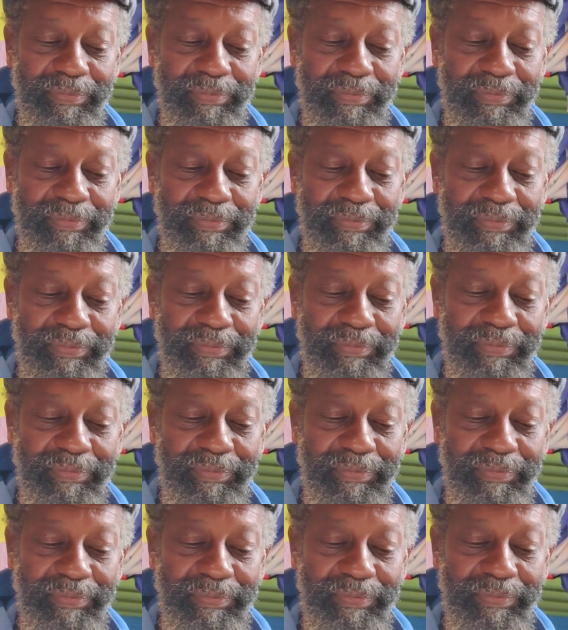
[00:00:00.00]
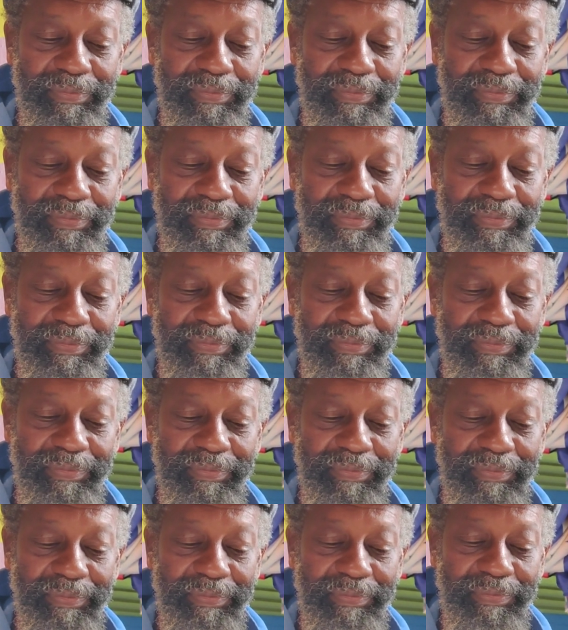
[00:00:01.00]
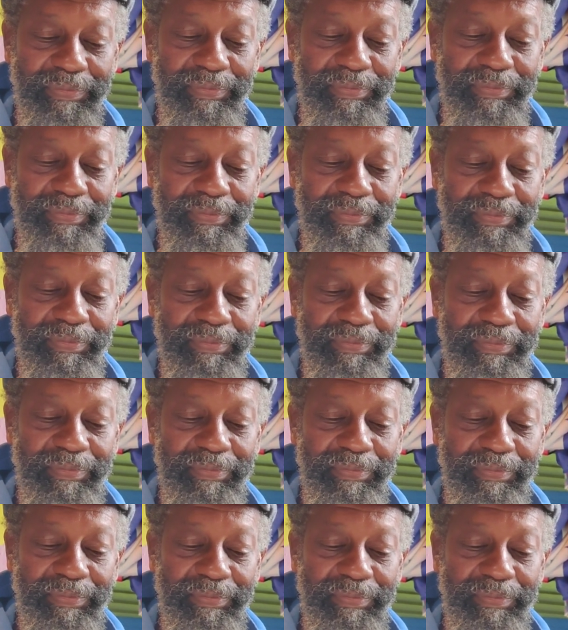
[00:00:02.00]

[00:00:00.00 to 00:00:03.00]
[no speech]